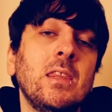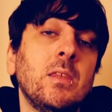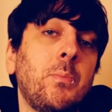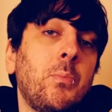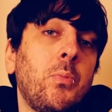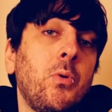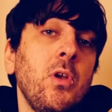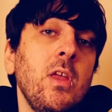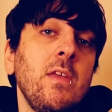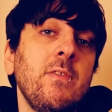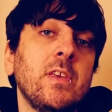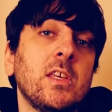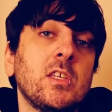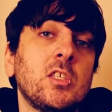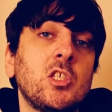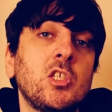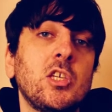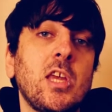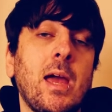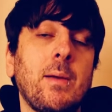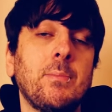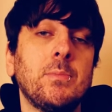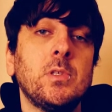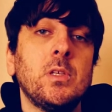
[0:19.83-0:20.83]
the previous
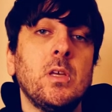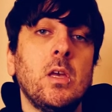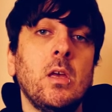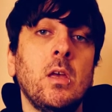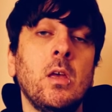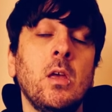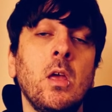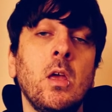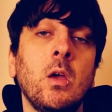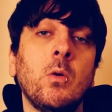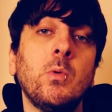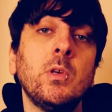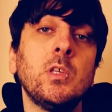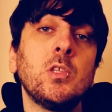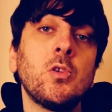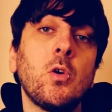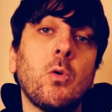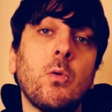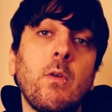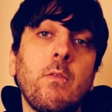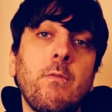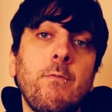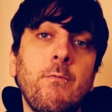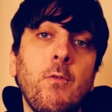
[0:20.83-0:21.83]
chapter, we saw
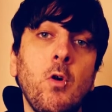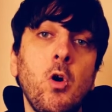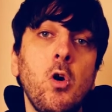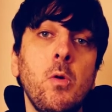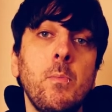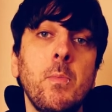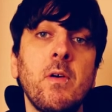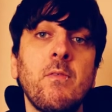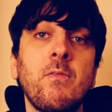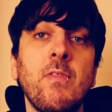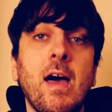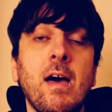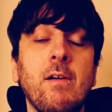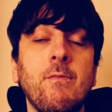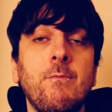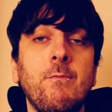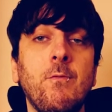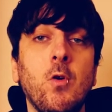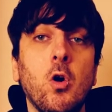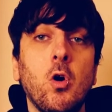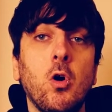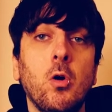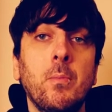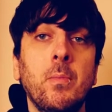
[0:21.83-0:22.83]
a form of that
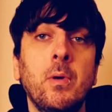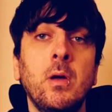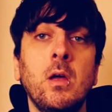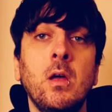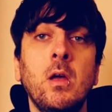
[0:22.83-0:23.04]
form,